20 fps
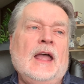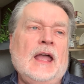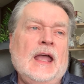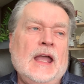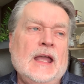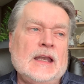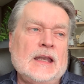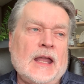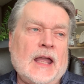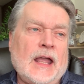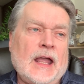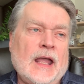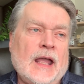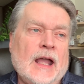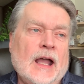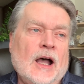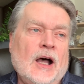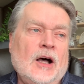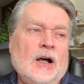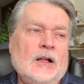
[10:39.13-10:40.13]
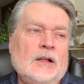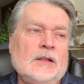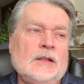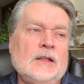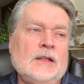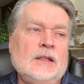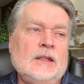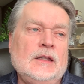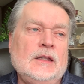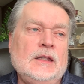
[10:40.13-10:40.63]
and how
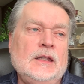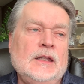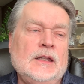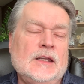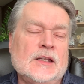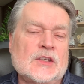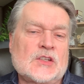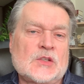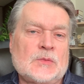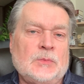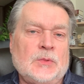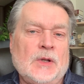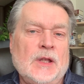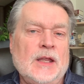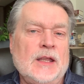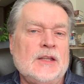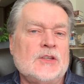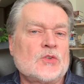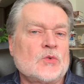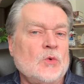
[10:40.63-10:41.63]
it explains